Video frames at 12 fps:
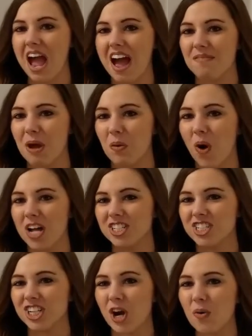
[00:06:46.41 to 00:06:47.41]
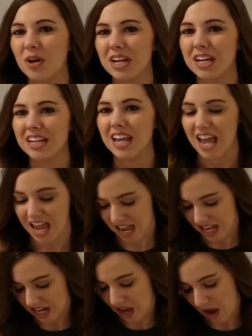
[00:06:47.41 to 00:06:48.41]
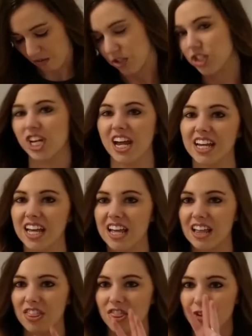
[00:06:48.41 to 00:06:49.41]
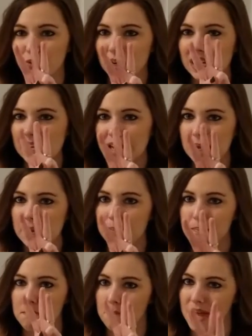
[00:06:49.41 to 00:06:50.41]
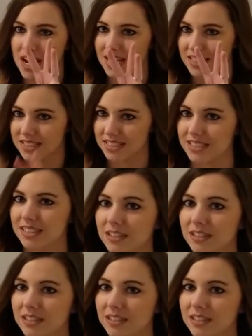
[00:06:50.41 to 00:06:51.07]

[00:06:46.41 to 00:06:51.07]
have my watch going and I will check in three minutes.